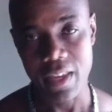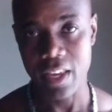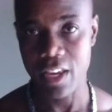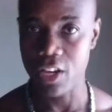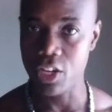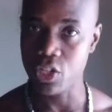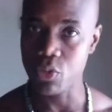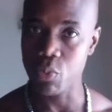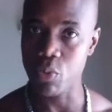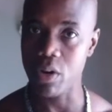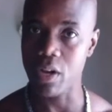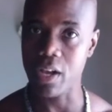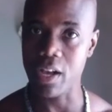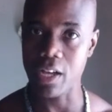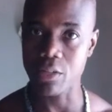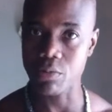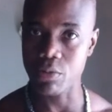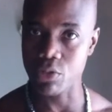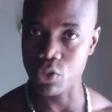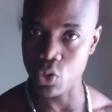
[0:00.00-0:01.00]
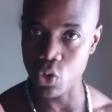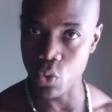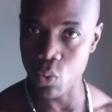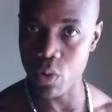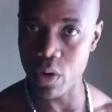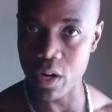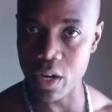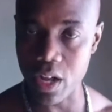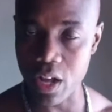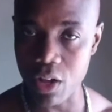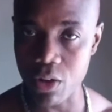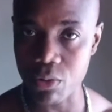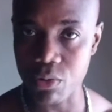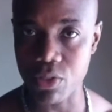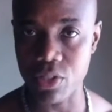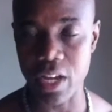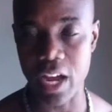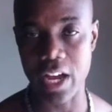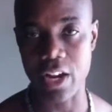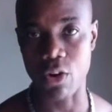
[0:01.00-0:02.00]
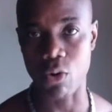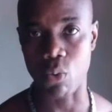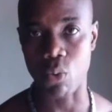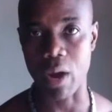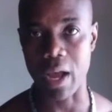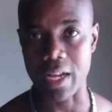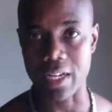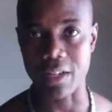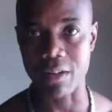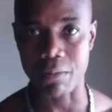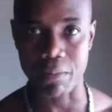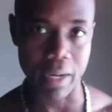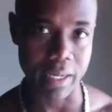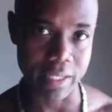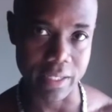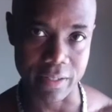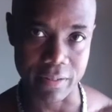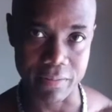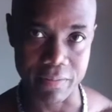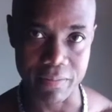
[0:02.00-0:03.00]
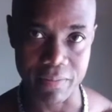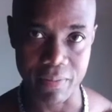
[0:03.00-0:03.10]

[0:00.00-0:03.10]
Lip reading: Each one comes with 2 workouts and a random button.